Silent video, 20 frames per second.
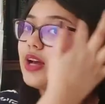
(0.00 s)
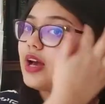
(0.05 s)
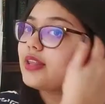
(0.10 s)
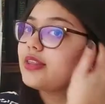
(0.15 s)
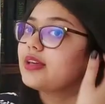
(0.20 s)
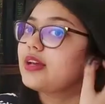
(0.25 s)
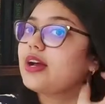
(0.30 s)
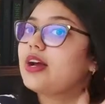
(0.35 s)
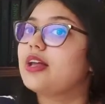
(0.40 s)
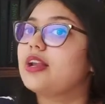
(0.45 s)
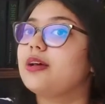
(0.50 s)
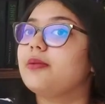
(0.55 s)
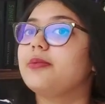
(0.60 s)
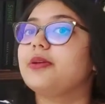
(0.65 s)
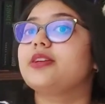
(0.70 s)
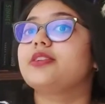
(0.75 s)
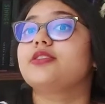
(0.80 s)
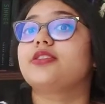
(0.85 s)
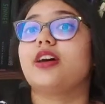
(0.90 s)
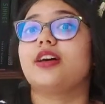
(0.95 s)
Gothikana
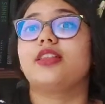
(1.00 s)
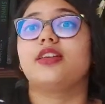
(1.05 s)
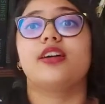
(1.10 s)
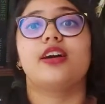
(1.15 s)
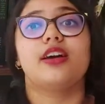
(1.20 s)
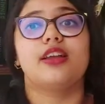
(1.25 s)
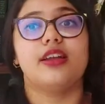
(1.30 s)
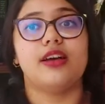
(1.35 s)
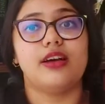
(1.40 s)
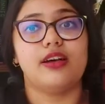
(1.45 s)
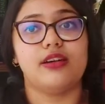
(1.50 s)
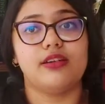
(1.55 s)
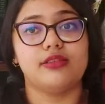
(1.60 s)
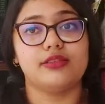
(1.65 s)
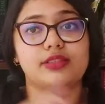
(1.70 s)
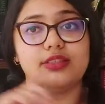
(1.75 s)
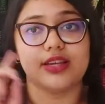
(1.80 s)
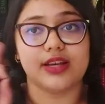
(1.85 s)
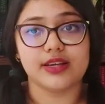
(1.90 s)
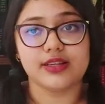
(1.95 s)
because Gothikana
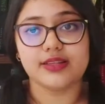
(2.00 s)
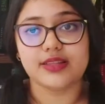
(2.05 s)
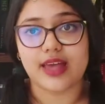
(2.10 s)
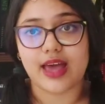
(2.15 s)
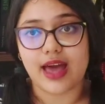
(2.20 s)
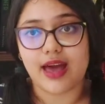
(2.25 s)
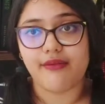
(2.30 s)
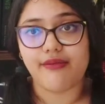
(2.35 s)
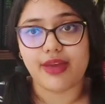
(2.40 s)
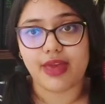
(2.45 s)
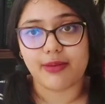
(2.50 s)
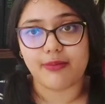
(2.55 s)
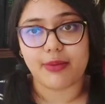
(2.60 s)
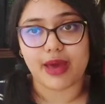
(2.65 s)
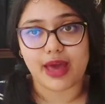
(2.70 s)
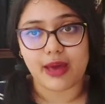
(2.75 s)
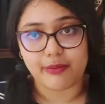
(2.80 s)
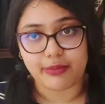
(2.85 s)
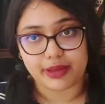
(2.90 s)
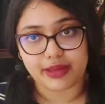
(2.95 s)
does have a
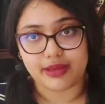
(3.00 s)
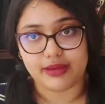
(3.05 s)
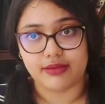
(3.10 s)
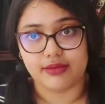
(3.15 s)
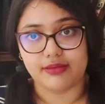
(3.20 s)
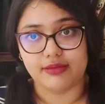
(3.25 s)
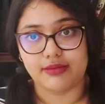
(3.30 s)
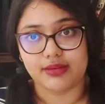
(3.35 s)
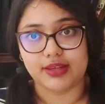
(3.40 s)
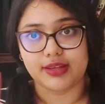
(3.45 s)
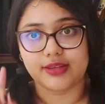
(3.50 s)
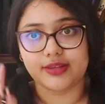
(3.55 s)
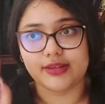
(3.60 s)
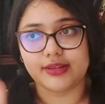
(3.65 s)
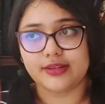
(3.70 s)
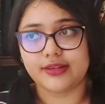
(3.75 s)
map in